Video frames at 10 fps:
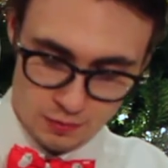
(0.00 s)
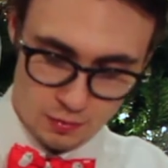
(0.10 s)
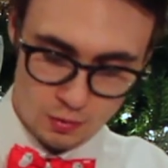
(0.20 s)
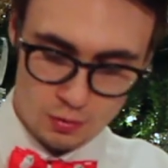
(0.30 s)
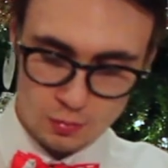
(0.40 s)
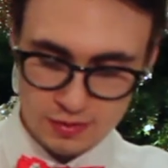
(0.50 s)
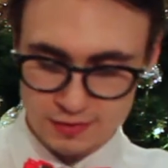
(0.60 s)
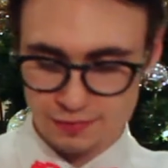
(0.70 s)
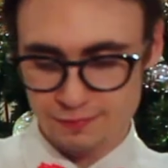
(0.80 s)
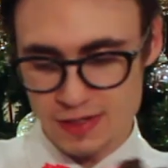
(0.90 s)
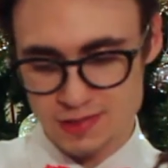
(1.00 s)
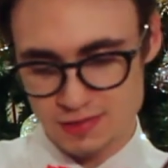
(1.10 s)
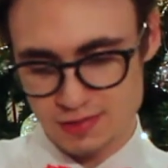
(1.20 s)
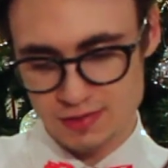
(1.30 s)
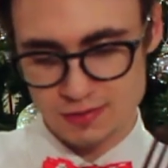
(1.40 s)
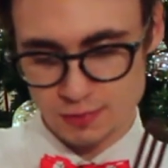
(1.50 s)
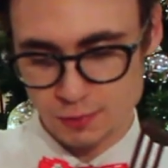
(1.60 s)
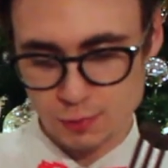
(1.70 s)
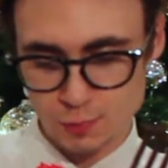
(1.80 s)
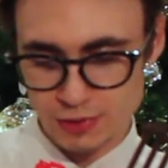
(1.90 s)
Oh, it's fences.
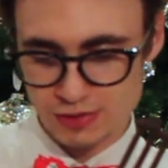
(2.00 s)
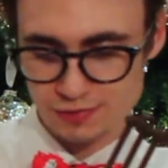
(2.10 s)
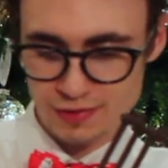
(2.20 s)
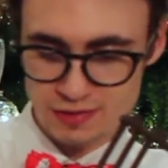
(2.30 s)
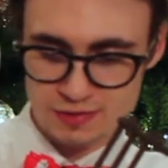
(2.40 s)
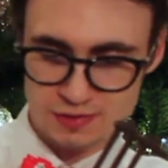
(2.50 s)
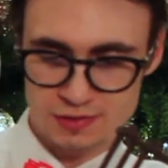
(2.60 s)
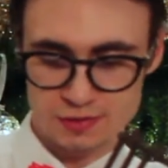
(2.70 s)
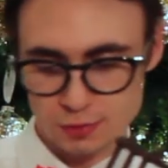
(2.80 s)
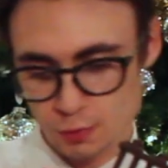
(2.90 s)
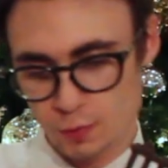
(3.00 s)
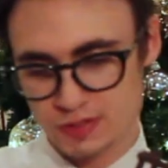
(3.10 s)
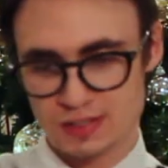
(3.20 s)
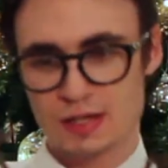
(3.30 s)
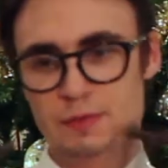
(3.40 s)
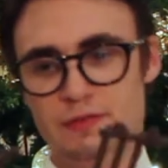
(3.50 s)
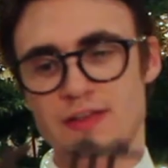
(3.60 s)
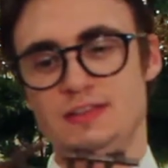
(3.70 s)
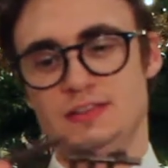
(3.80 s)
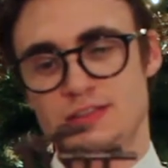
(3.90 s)
Oh, it's fences. Oh, it's slimy
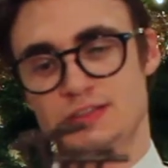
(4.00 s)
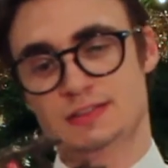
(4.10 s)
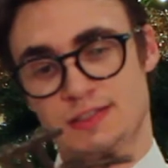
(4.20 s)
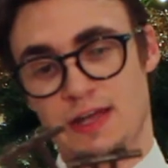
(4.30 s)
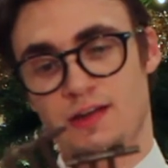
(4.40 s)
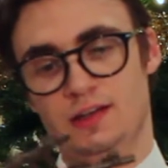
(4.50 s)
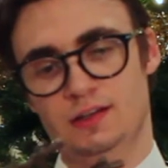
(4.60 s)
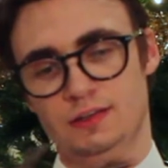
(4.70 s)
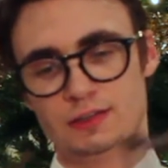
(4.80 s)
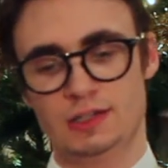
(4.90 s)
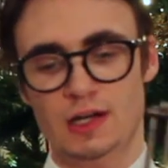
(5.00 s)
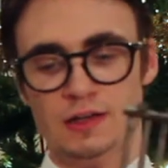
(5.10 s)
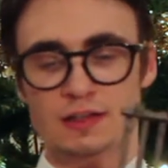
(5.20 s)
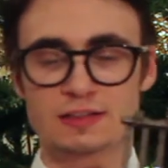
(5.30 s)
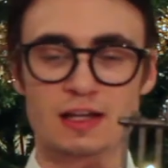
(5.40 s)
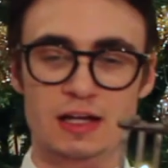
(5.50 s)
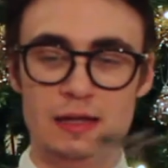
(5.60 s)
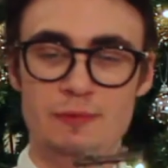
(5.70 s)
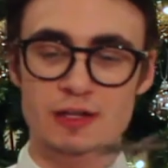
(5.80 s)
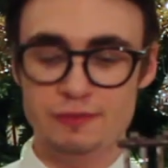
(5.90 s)
fences. Yeah, the
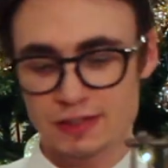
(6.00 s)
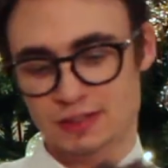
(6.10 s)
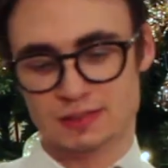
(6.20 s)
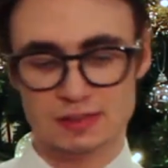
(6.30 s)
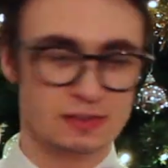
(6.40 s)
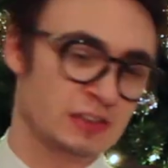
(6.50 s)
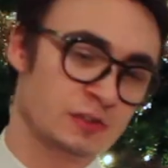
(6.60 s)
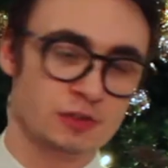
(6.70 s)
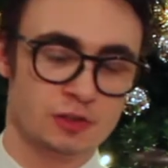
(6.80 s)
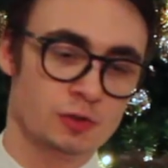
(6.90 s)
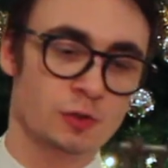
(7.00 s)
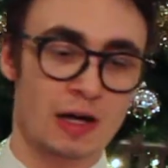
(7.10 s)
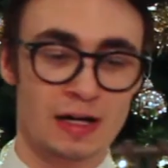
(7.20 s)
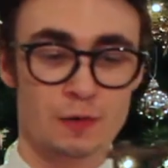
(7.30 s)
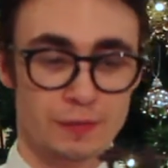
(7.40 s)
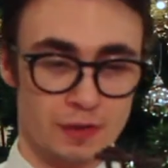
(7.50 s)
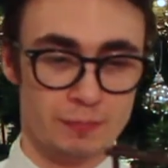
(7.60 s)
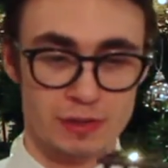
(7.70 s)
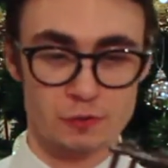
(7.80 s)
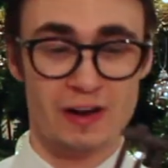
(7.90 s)
slimy fences. I don't know how it can
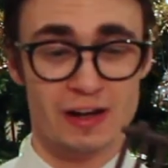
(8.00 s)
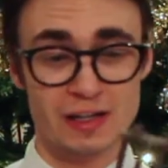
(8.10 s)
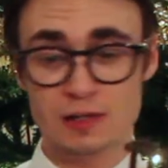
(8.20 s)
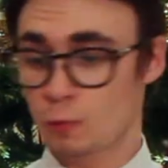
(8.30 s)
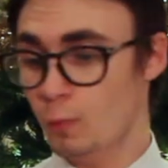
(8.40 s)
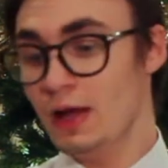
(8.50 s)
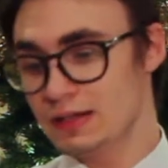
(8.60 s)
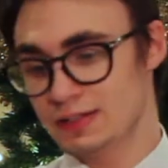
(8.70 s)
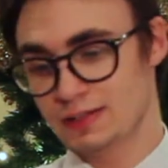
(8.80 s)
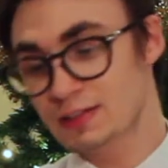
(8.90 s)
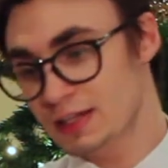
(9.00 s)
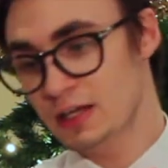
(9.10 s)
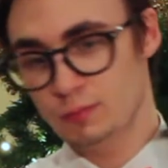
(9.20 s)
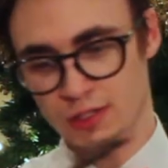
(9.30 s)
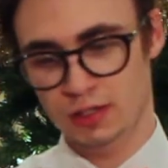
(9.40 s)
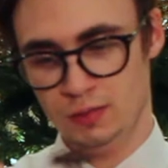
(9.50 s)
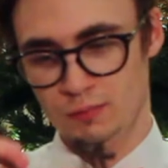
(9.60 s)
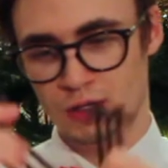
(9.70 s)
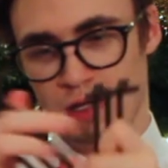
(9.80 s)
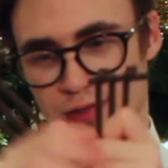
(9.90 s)
be dry and wet at the same
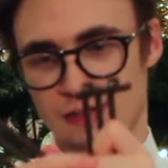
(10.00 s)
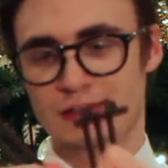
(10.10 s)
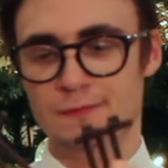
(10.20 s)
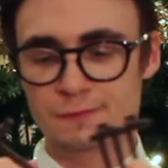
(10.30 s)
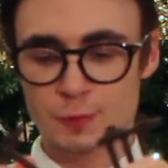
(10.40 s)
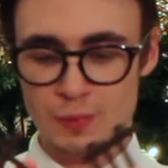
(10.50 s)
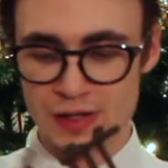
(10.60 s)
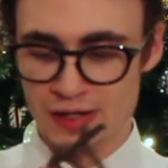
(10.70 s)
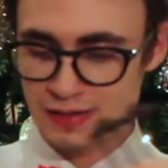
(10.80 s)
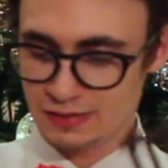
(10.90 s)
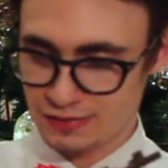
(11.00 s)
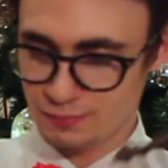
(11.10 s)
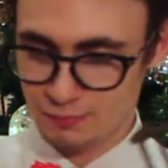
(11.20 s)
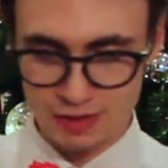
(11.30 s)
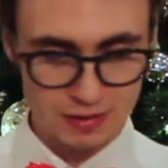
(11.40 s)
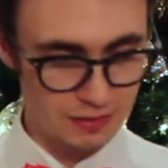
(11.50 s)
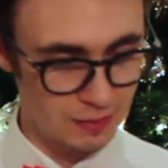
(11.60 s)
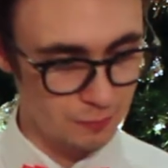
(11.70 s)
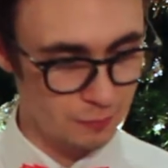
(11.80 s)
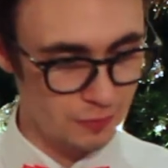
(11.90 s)
time. They slip through my hands and make
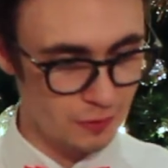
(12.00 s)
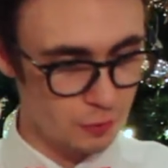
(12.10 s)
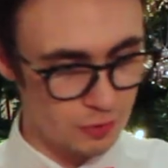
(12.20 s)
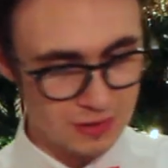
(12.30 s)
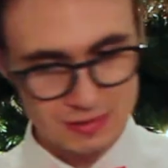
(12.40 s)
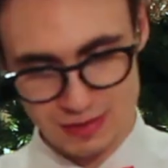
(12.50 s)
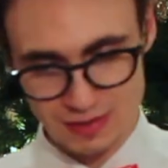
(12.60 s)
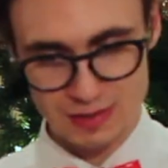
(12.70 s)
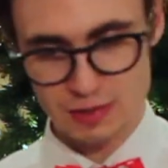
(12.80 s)
them feel greasy.